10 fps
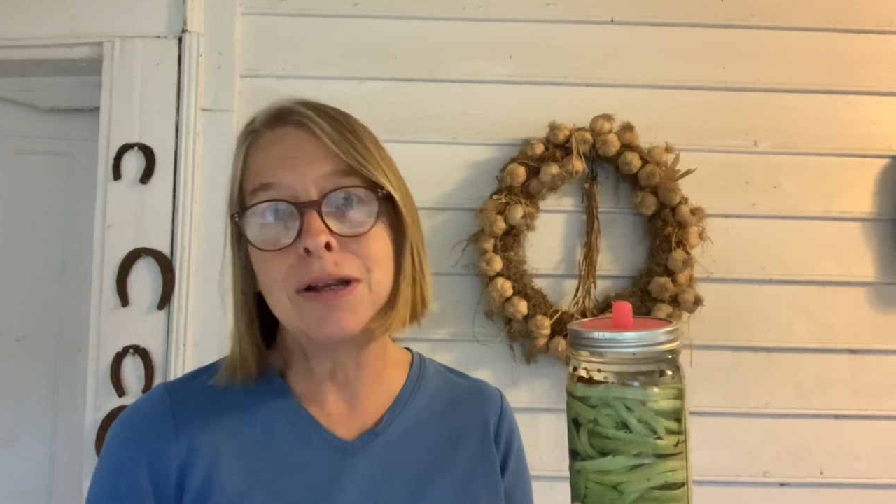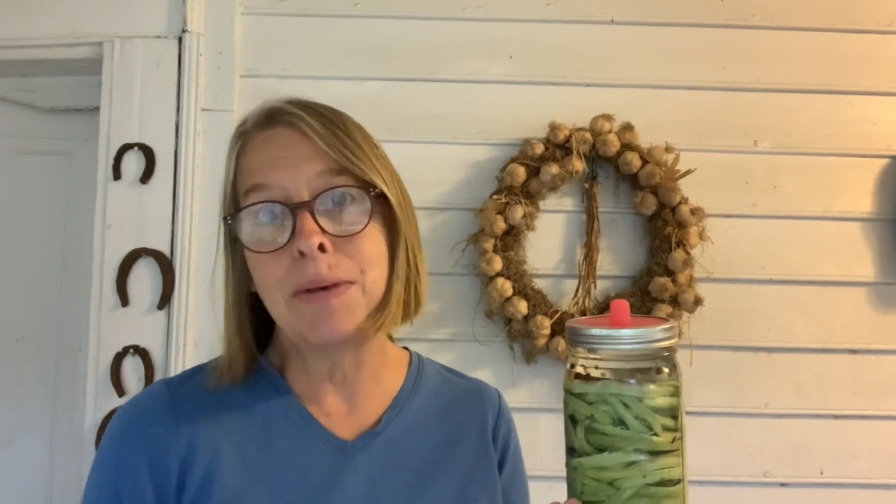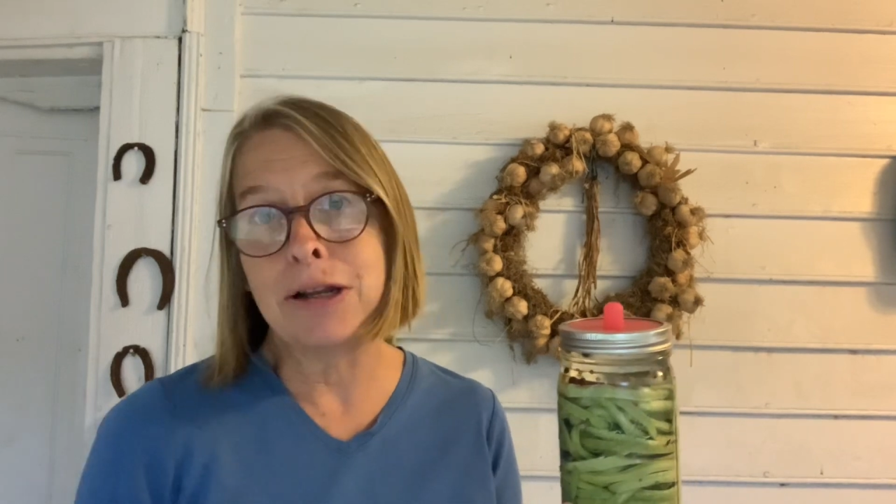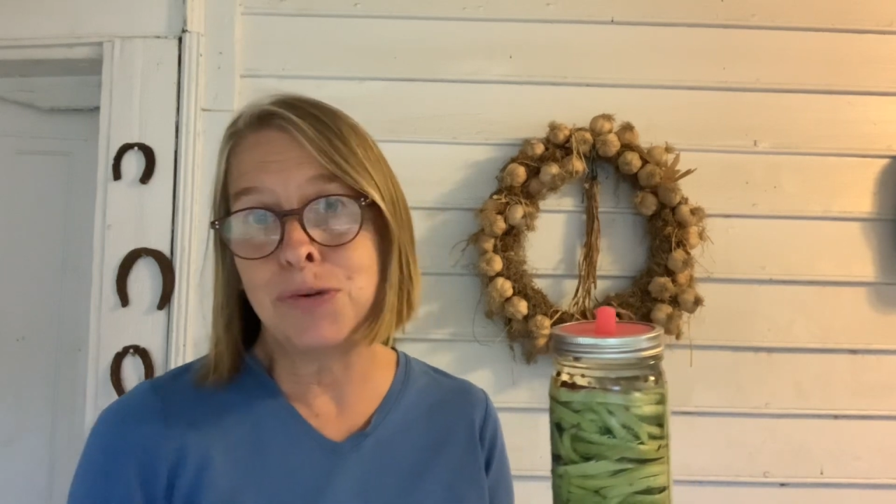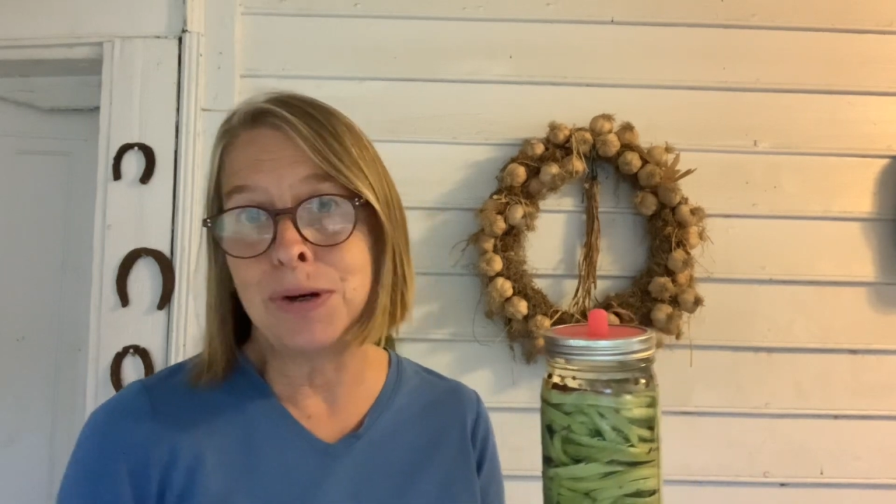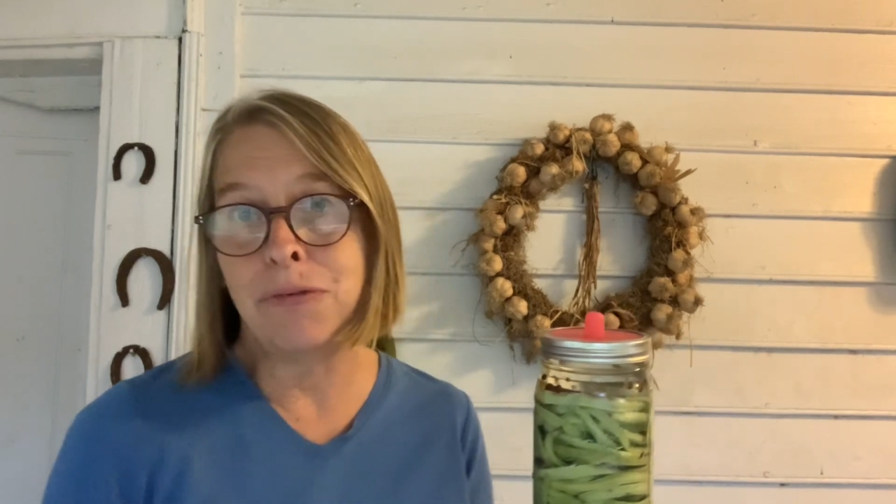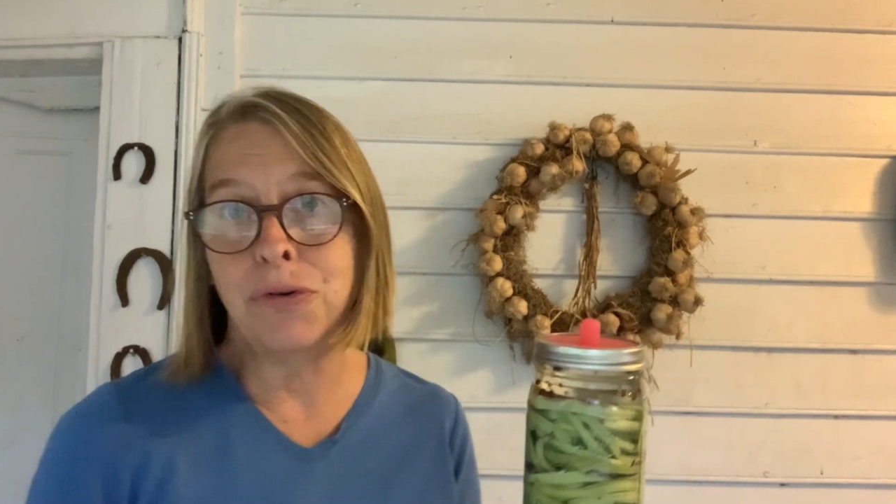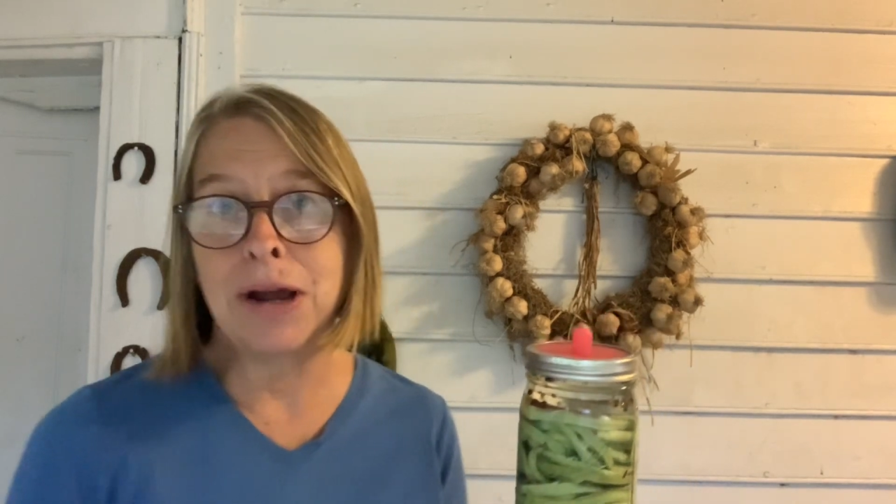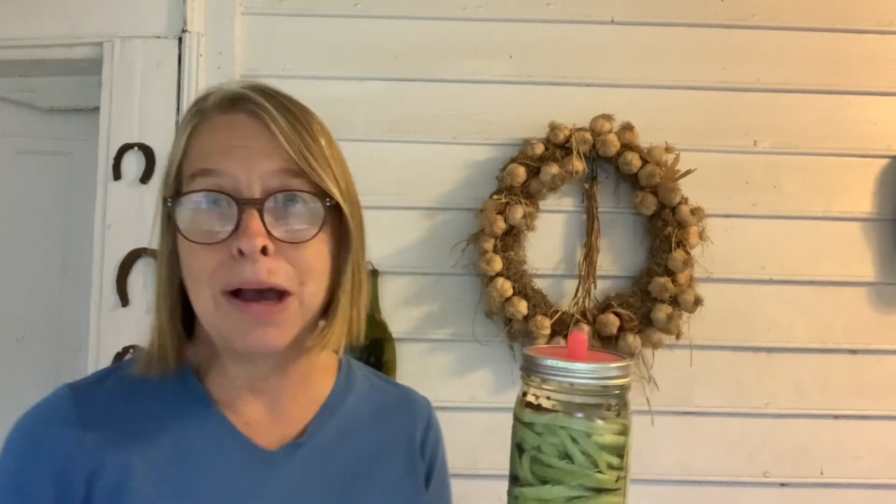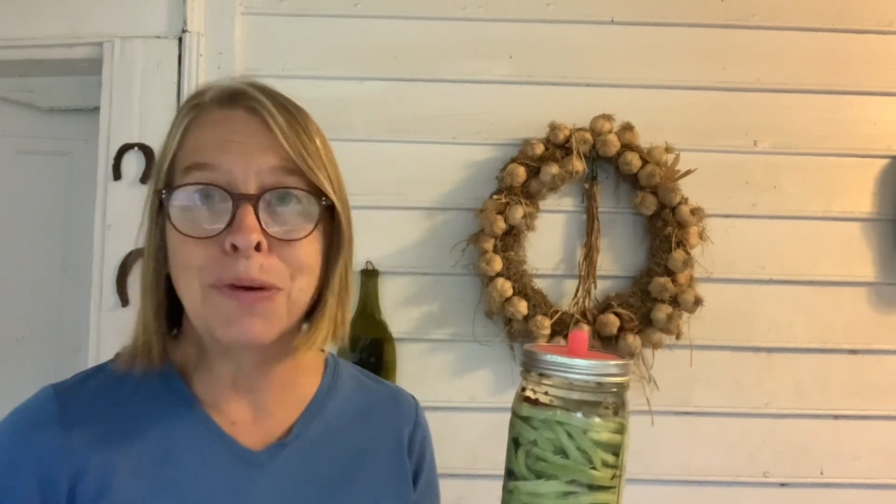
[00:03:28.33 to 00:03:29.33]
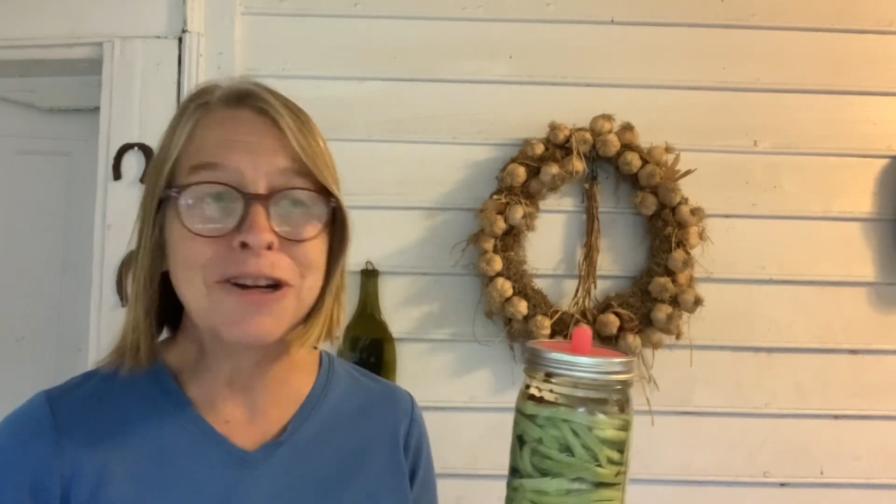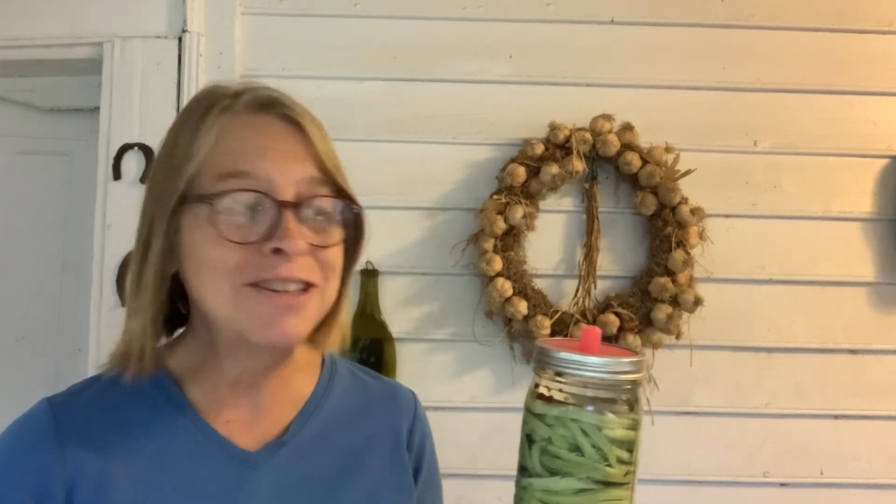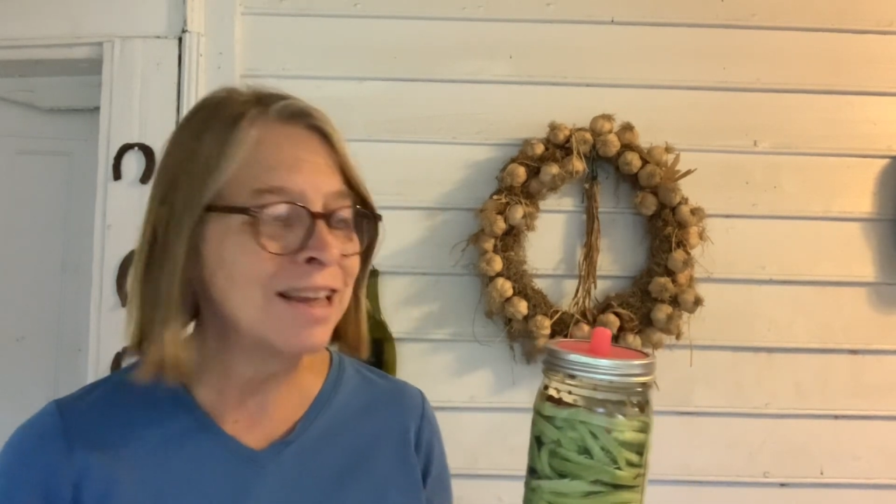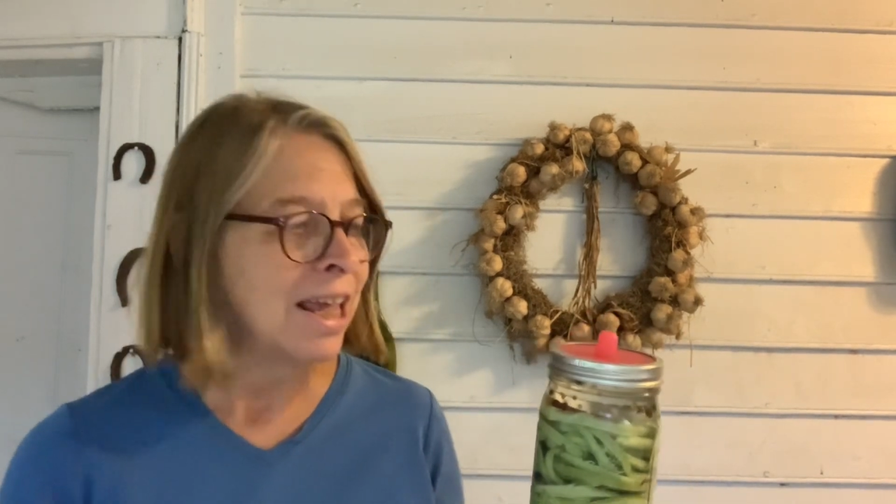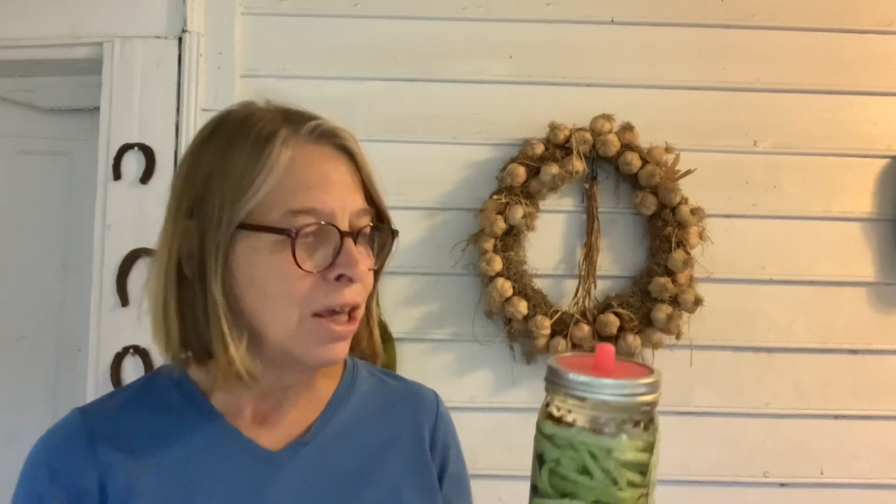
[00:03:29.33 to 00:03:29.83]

in about 24 hours.